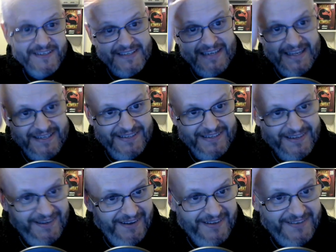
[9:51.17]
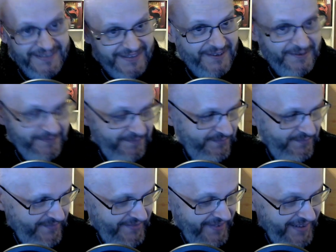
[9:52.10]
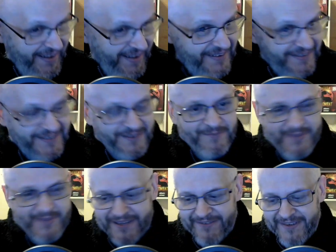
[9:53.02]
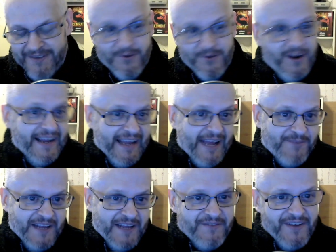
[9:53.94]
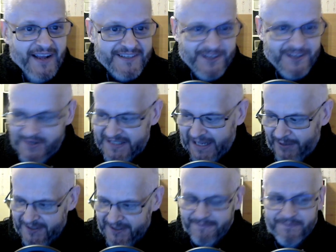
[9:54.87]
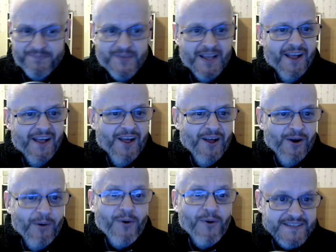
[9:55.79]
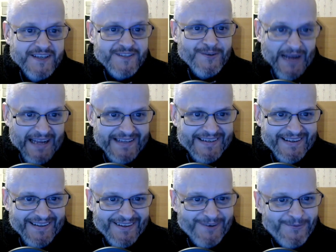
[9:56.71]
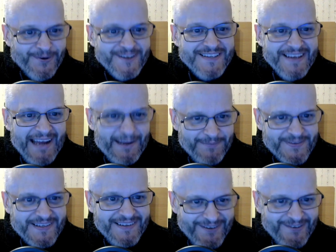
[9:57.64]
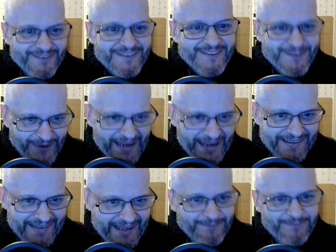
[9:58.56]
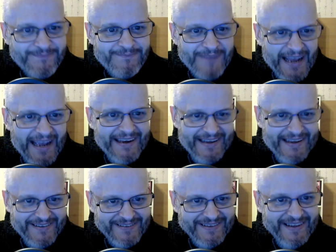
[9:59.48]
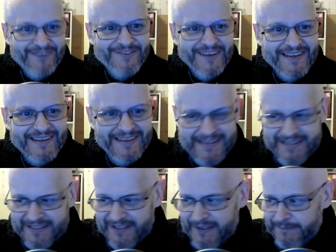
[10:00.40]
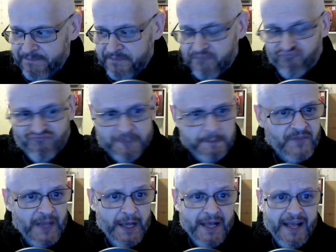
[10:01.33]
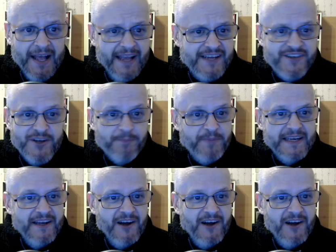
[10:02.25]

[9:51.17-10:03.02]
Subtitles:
classic. I just couldn't I just couldn't believe it. Well, I can believe it. It's Lewis Hamilton. What a twat. What an absolute twat that man is. He really is. He should be a